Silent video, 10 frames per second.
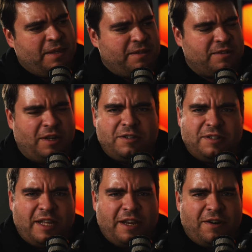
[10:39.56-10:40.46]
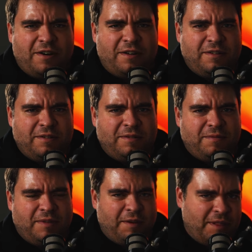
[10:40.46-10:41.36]
such as they are.
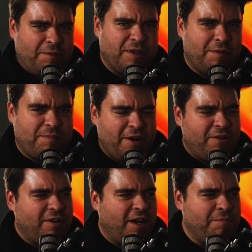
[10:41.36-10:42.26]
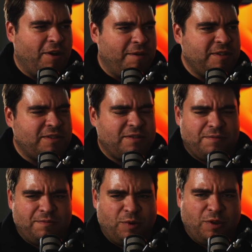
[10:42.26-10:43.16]
They will get better, I promise.
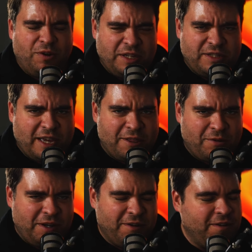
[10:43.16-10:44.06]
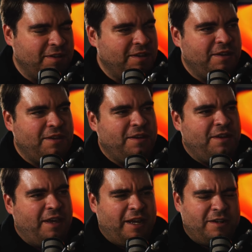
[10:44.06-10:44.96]
We're learning together here.
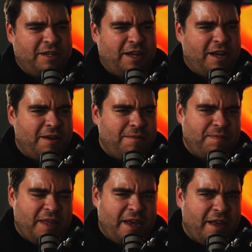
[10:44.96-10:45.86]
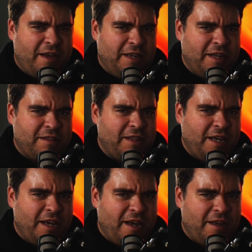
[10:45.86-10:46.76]
And, hit
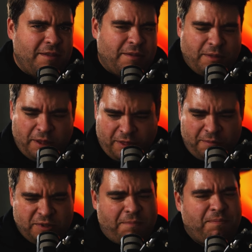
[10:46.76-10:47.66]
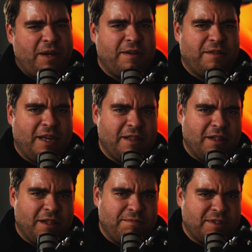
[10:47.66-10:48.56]
the thumbs up button thing
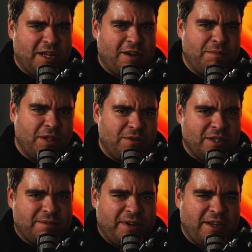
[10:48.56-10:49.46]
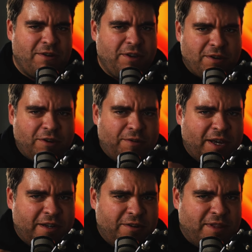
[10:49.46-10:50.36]
that lives down below this video. You can go
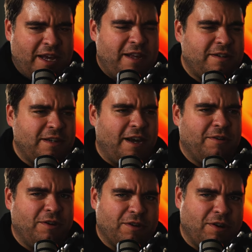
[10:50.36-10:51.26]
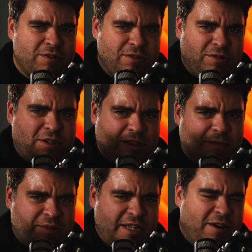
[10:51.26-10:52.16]
ahead and do that. You can also do the
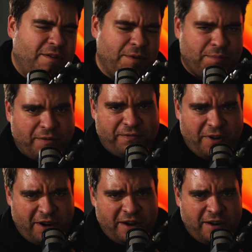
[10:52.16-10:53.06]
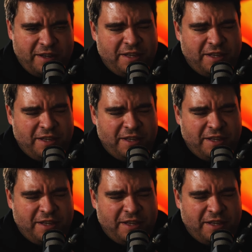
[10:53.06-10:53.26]
thumbs down if you prefer.